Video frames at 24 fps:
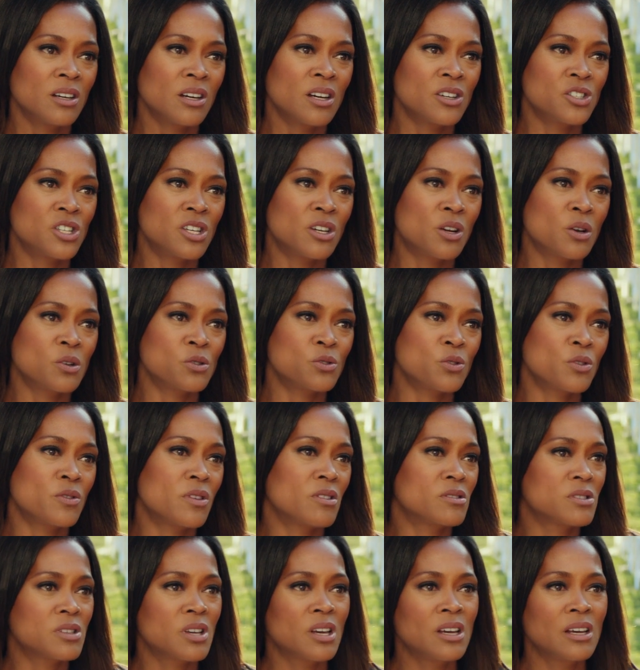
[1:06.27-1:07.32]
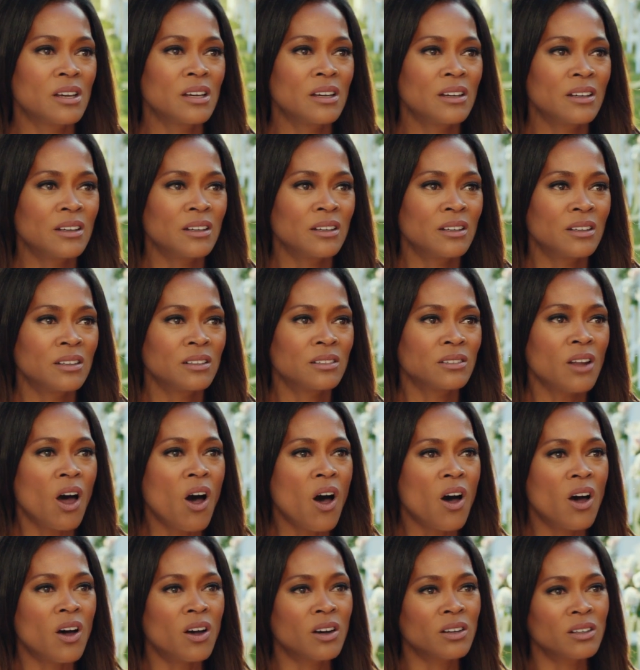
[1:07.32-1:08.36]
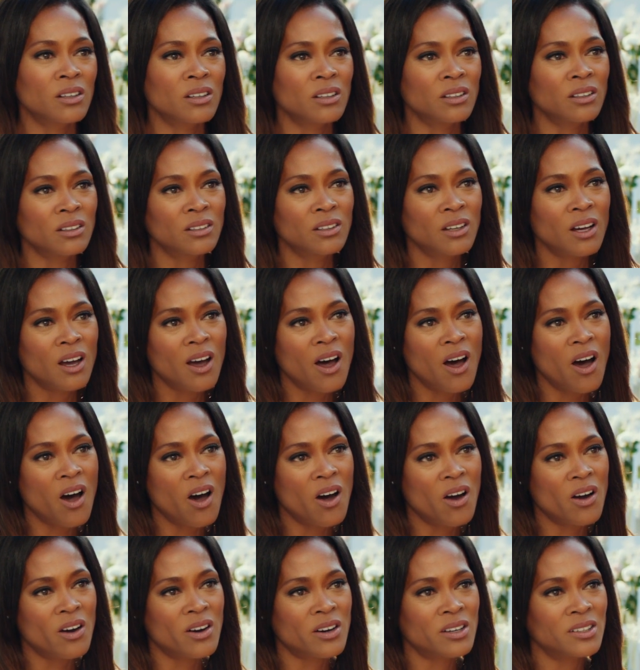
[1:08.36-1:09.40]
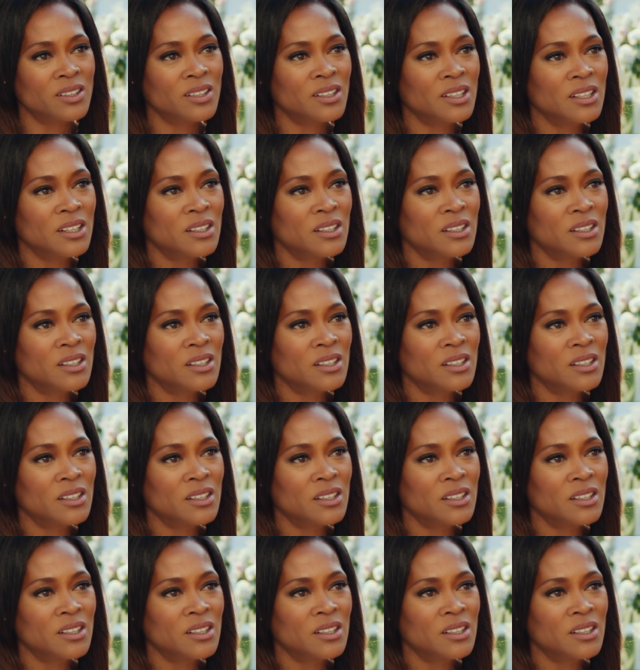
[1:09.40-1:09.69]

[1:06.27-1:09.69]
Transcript: as she goes through those long, hard,